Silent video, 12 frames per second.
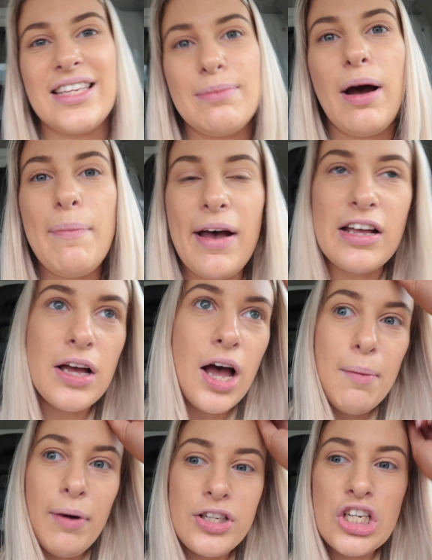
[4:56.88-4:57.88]
So like my best
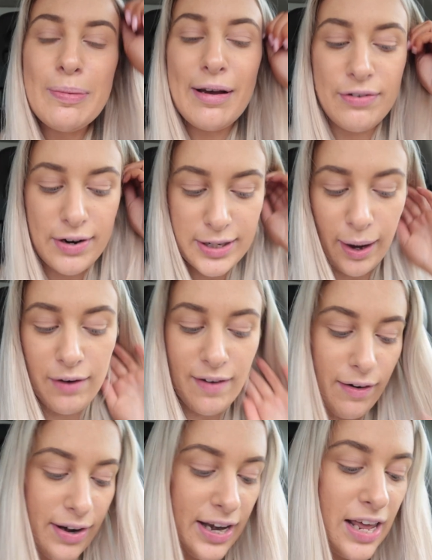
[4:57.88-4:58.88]
my two best friends are coming
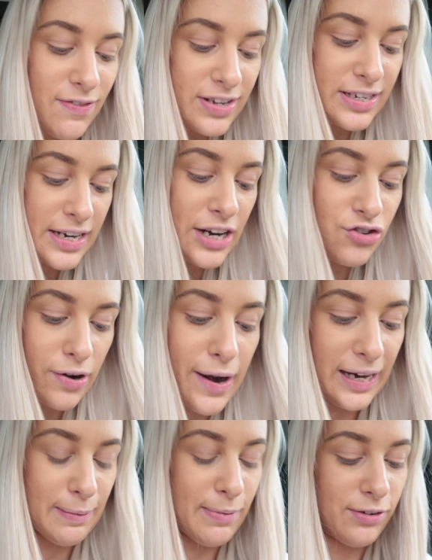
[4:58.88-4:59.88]
around. Liv is
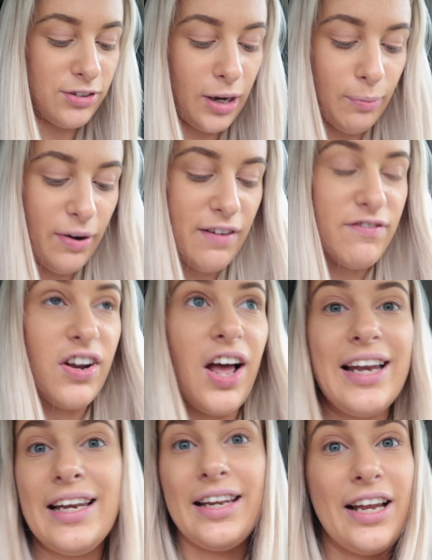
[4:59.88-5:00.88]
literally going to be able to come around for
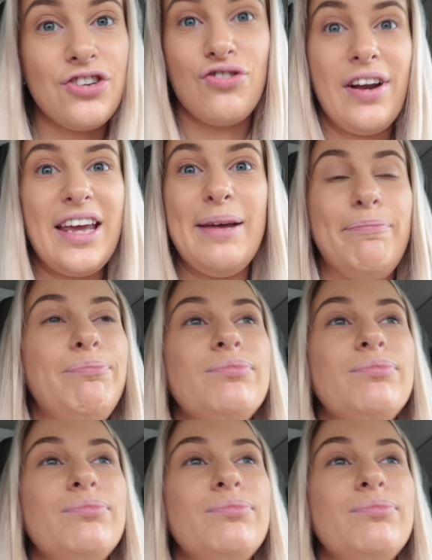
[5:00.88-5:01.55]
like literally